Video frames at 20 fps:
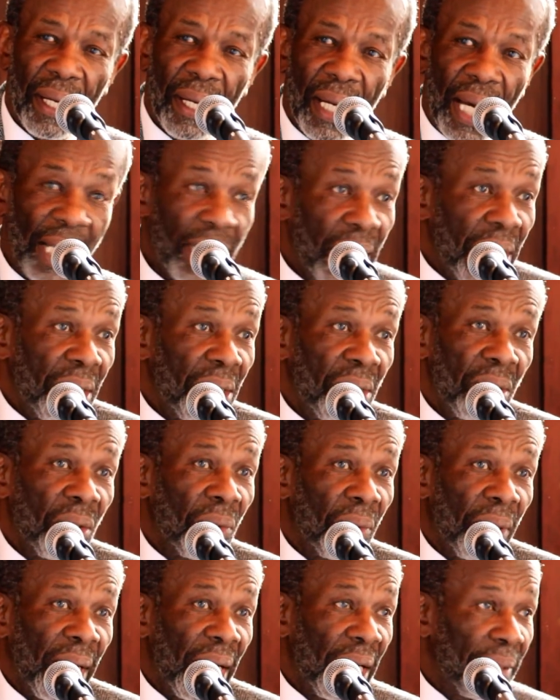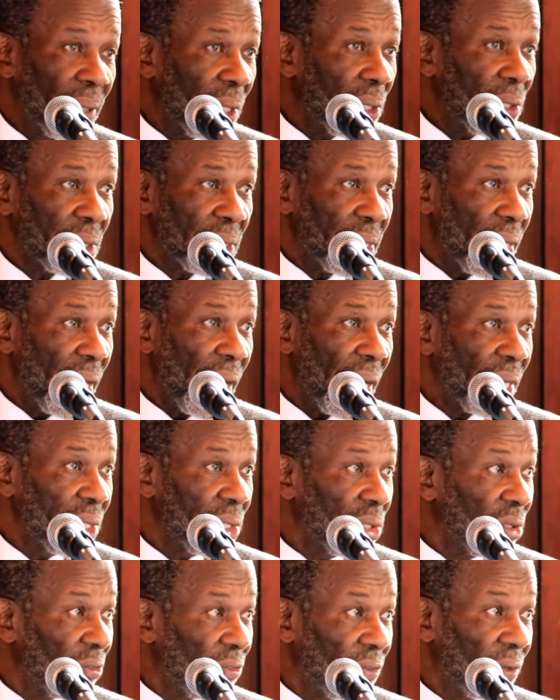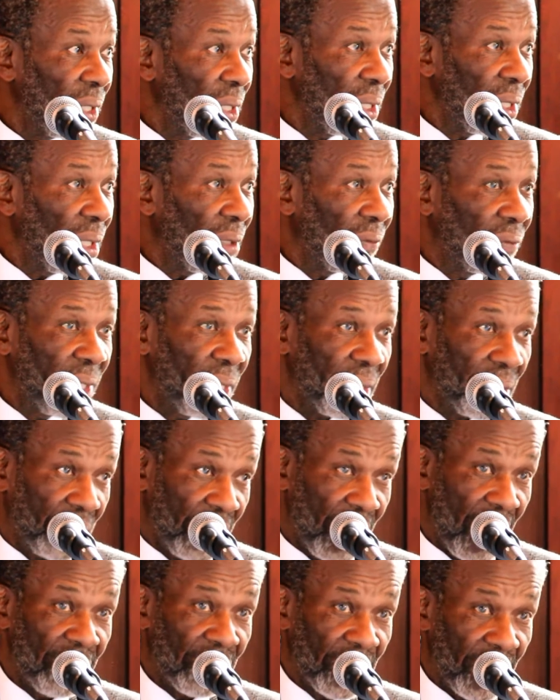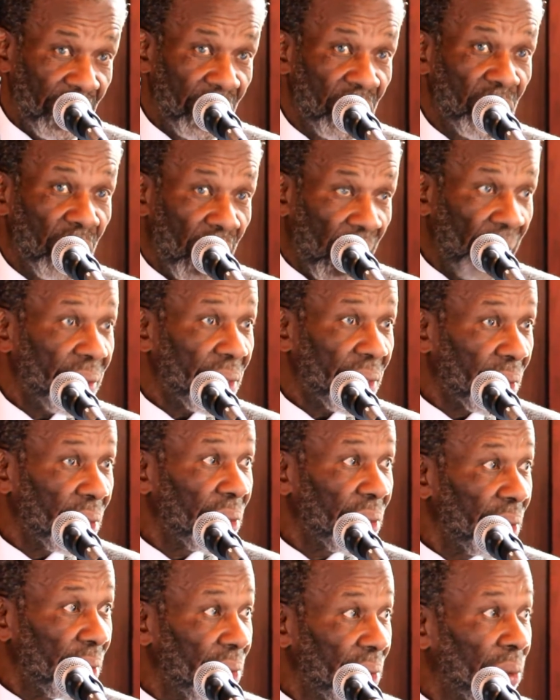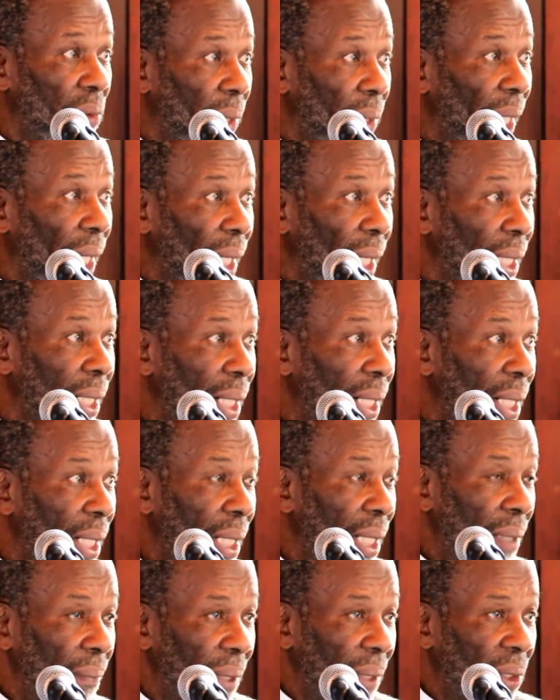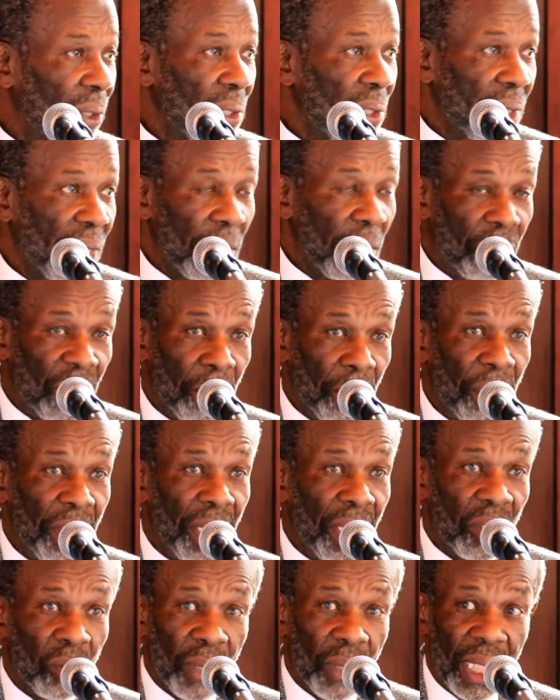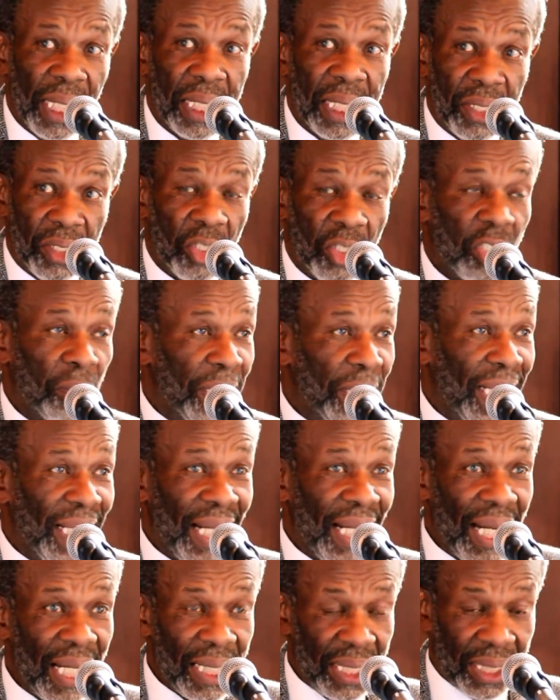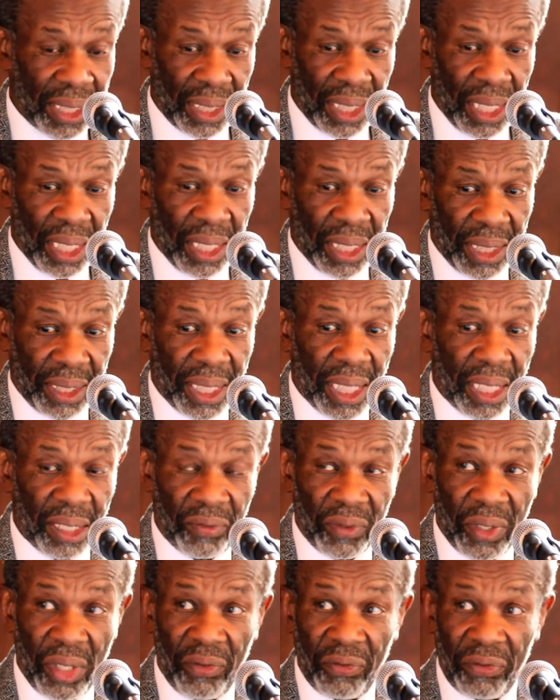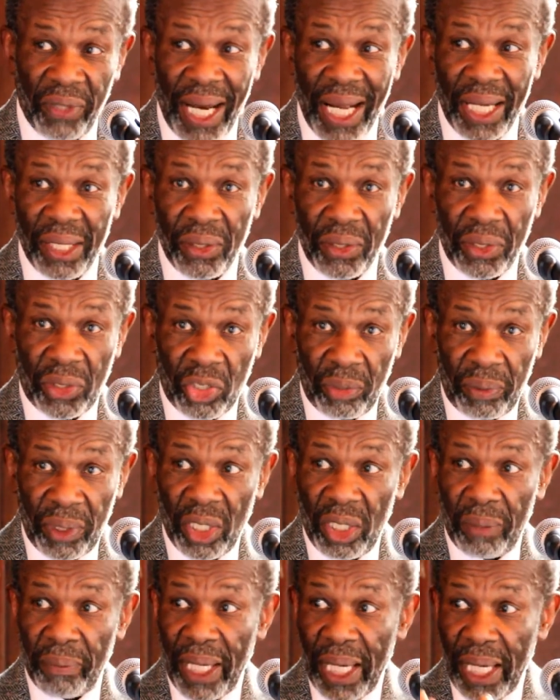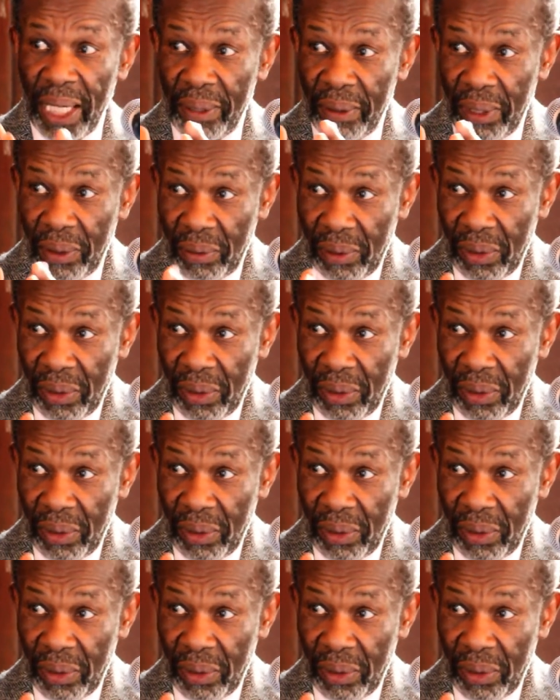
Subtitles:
I didn't know why, because I had no fear of the exam. I knew I was going to do well, because I prepared well. It was the last set of values to be on my